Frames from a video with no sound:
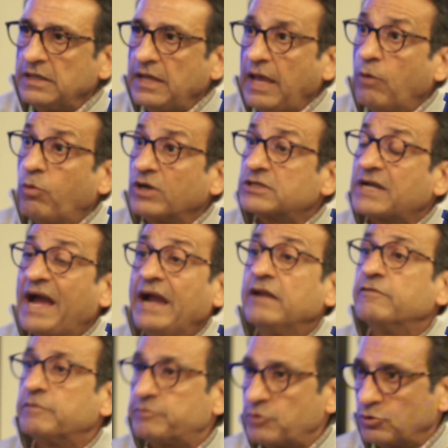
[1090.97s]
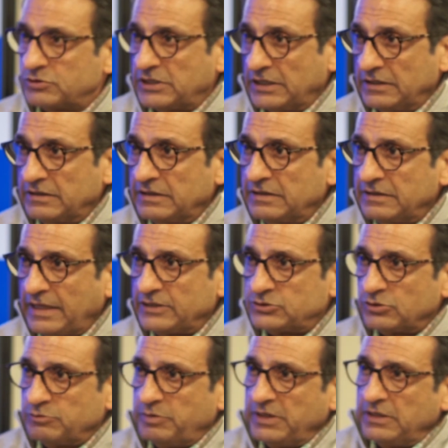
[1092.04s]
and what kind of a protein they
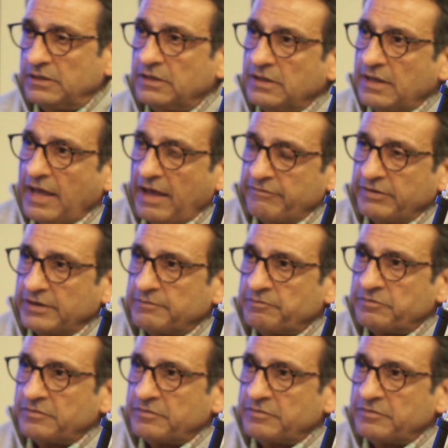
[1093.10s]
should be having?